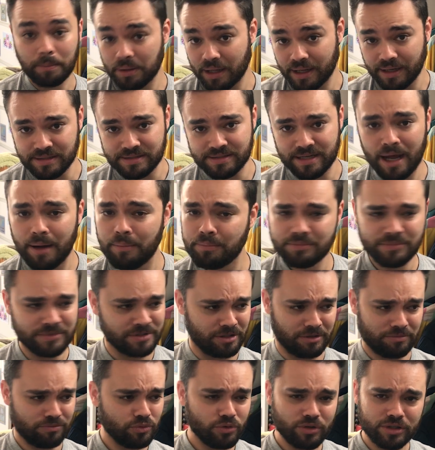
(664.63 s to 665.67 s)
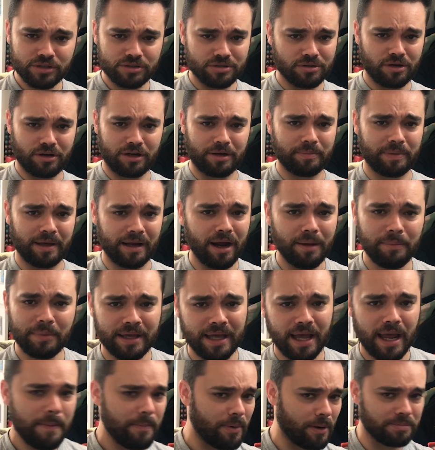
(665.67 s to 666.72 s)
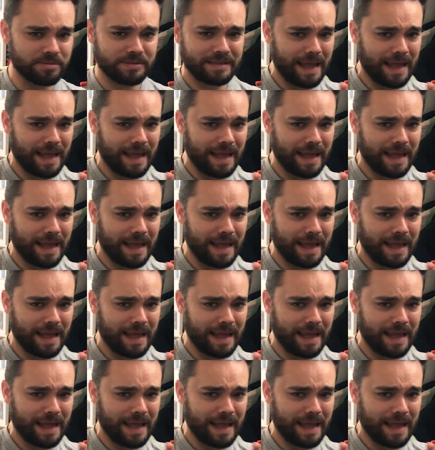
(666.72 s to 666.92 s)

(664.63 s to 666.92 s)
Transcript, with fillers: I played dumb. You know, what are you talking about? I'm a K-pop